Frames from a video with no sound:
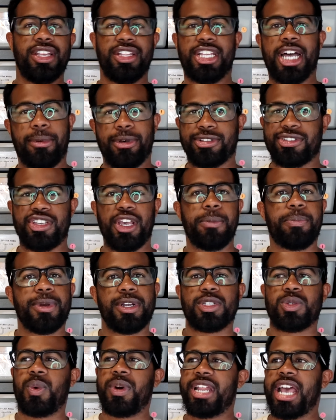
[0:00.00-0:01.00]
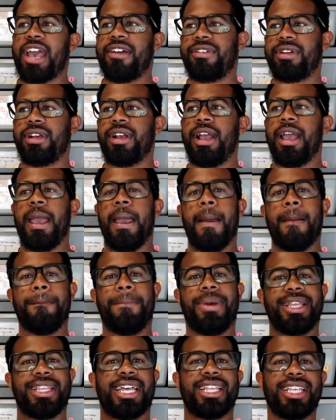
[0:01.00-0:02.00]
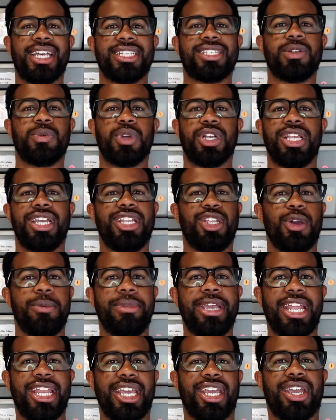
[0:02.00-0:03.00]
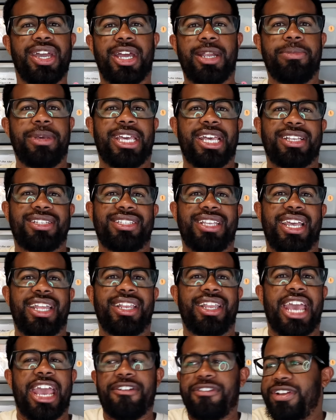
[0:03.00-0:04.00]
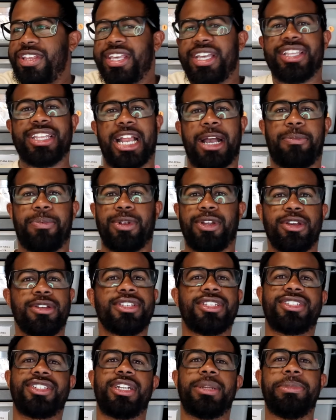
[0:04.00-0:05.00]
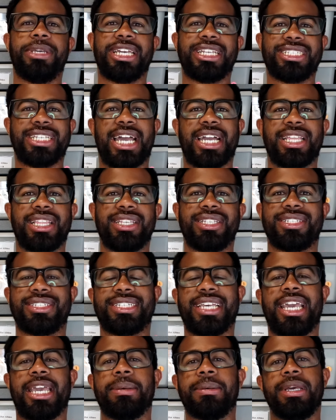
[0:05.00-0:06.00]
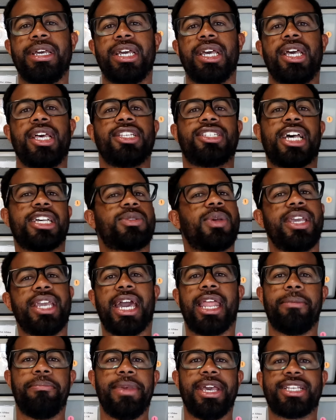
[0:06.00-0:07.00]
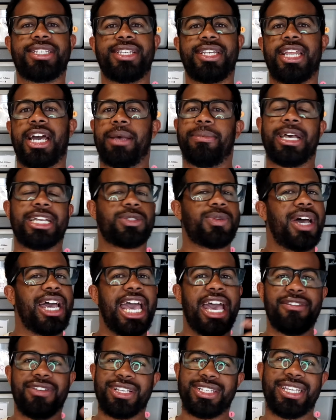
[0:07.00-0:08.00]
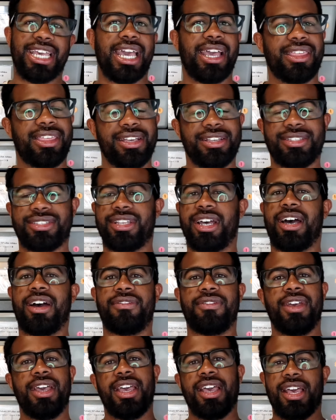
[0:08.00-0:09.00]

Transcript: double supers, whatever. But that doesn't really do me any good because then everything that I produce is going to be exactly the same. So that's why you got to mix it up. That's why I have xanthic stuff.